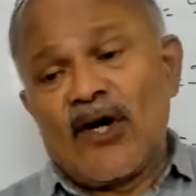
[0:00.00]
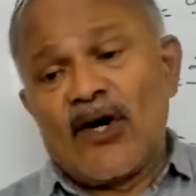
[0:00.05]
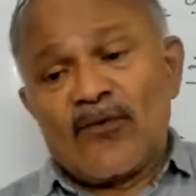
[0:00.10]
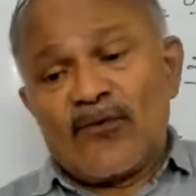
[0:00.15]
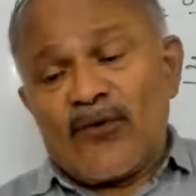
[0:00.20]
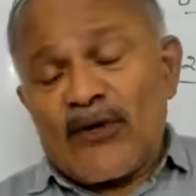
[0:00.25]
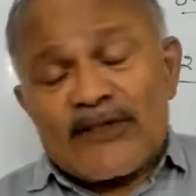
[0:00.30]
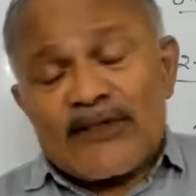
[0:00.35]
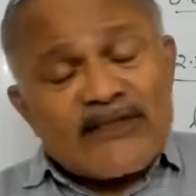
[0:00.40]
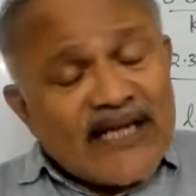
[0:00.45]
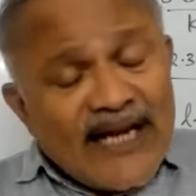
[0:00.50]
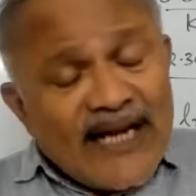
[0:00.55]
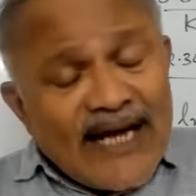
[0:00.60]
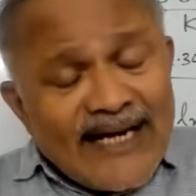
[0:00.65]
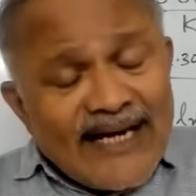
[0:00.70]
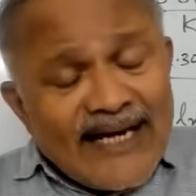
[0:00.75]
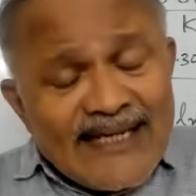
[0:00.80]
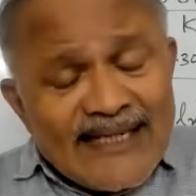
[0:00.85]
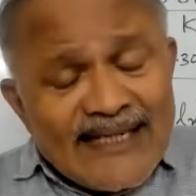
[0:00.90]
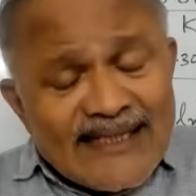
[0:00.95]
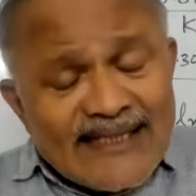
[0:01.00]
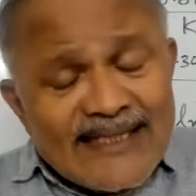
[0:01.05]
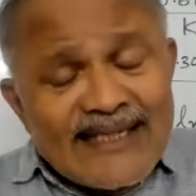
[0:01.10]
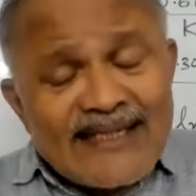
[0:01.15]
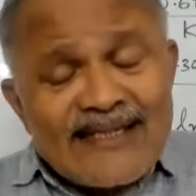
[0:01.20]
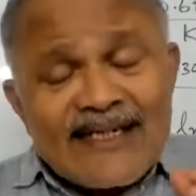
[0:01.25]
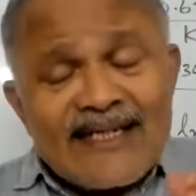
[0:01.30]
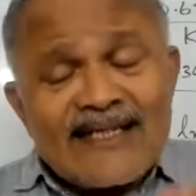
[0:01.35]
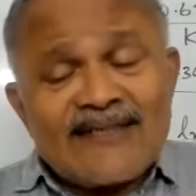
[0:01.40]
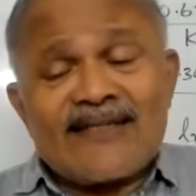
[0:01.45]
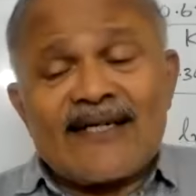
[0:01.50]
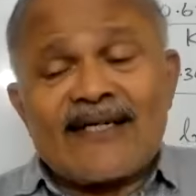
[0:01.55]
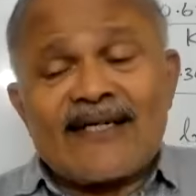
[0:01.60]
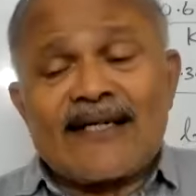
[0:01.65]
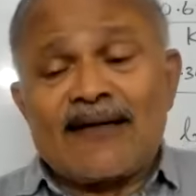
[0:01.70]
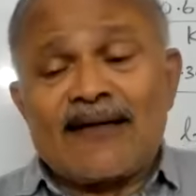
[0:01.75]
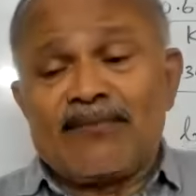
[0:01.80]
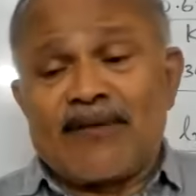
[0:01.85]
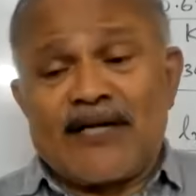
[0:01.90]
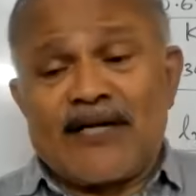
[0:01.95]
For slight increase in
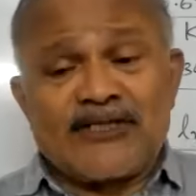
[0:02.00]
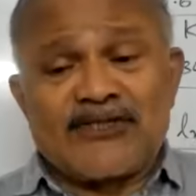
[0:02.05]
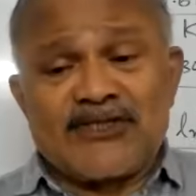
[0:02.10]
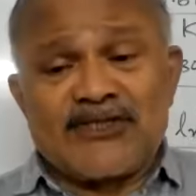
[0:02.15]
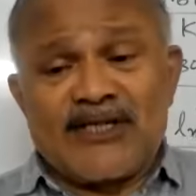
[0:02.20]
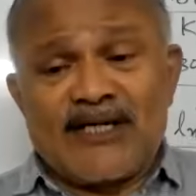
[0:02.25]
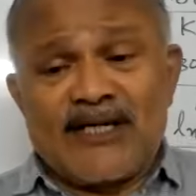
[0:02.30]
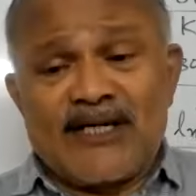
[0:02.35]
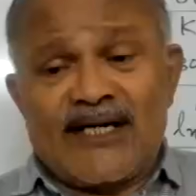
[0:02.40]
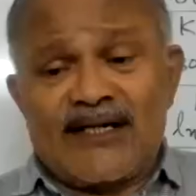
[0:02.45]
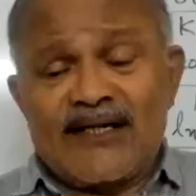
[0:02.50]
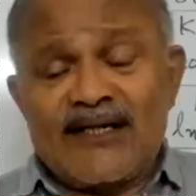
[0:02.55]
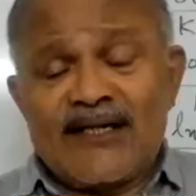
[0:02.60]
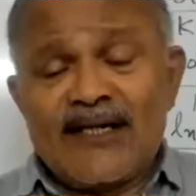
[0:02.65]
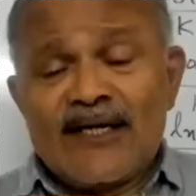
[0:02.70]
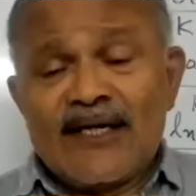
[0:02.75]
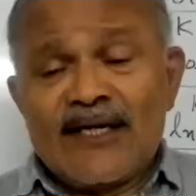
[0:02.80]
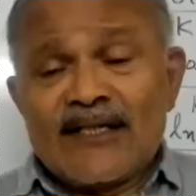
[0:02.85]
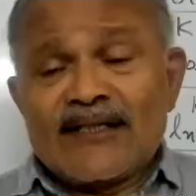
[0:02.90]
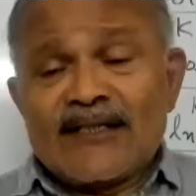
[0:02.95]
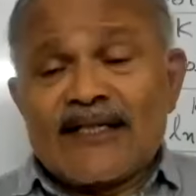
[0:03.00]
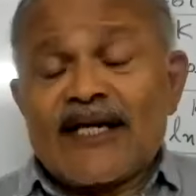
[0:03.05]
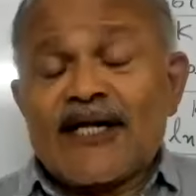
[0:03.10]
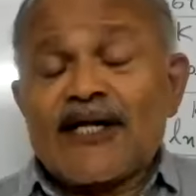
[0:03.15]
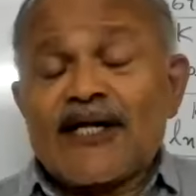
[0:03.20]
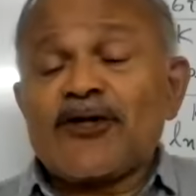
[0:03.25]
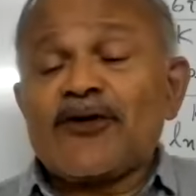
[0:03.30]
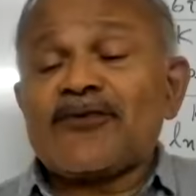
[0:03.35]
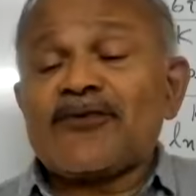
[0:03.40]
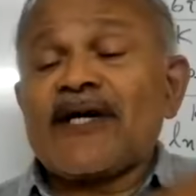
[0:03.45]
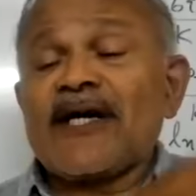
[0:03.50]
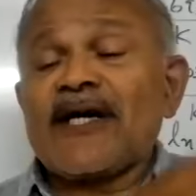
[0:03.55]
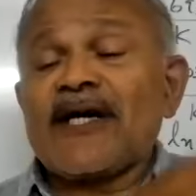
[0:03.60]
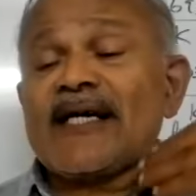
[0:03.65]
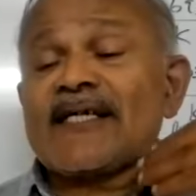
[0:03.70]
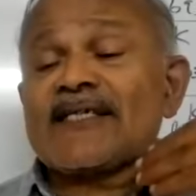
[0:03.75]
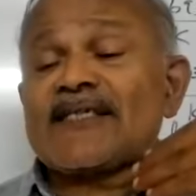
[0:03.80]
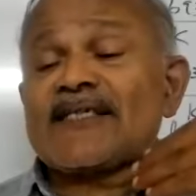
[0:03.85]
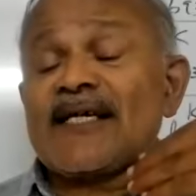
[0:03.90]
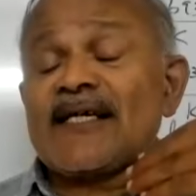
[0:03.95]
temperature, the rate of
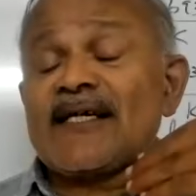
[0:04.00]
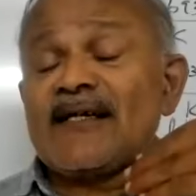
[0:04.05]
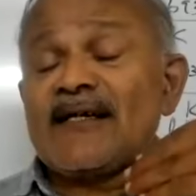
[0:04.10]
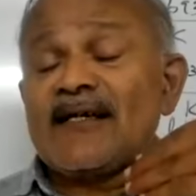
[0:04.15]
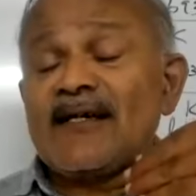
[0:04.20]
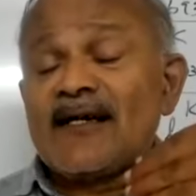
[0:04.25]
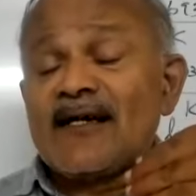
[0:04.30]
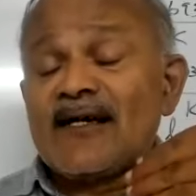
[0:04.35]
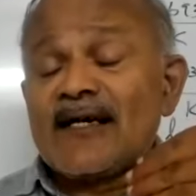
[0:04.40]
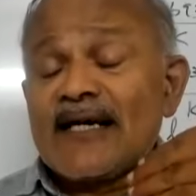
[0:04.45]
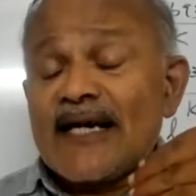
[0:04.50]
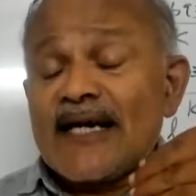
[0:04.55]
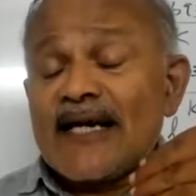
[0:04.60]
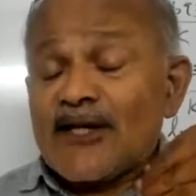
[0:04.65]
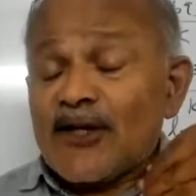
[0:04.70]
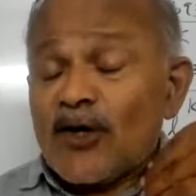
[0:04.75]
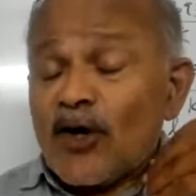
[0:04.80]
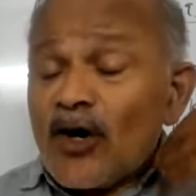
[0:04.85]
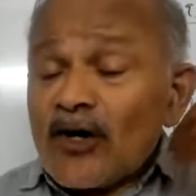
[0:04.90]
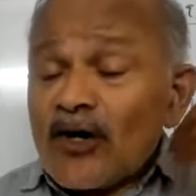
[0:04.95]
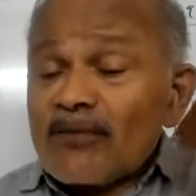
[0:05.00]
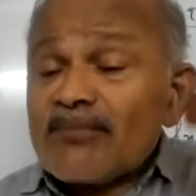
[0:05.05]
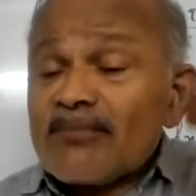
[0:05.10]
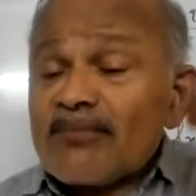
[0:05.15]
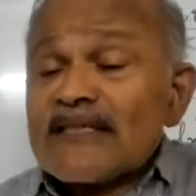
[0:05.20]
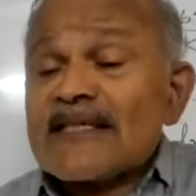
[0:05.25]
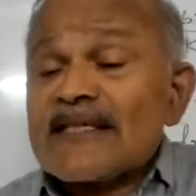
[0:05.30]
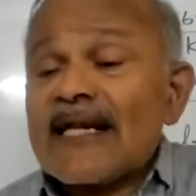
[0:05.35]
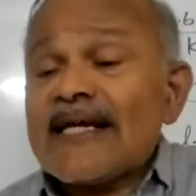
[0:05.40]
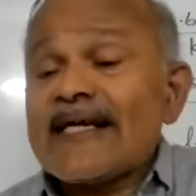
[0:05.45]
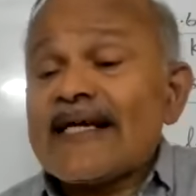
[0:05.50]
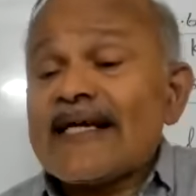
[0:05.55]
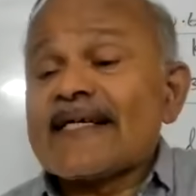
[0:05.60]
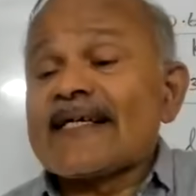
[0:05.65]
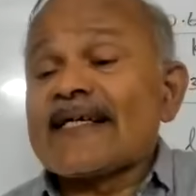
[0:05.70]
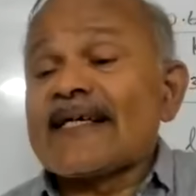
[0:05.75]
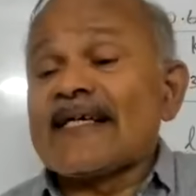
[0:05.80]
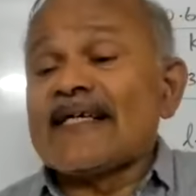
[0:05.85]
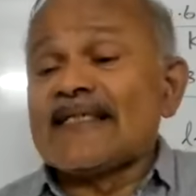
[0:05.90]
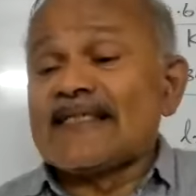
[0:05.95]
reaction enormously
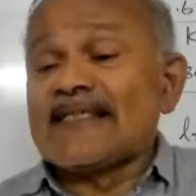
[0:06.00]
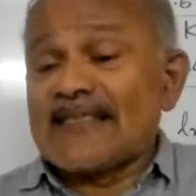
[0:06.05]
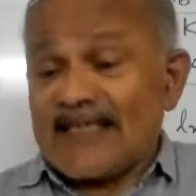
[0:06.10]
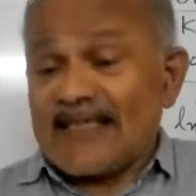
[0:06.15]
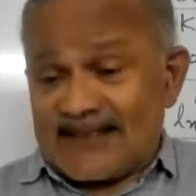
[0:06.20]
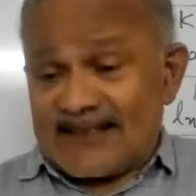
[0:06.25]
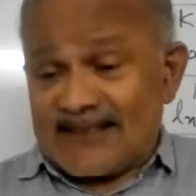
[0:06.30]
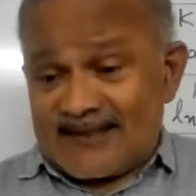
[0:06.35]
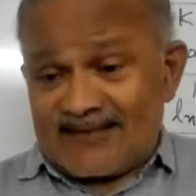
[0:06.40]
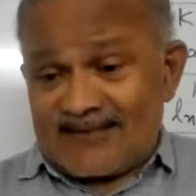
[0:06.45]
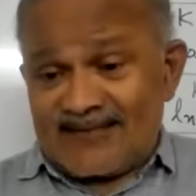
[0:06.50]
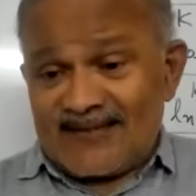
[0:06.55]
increases.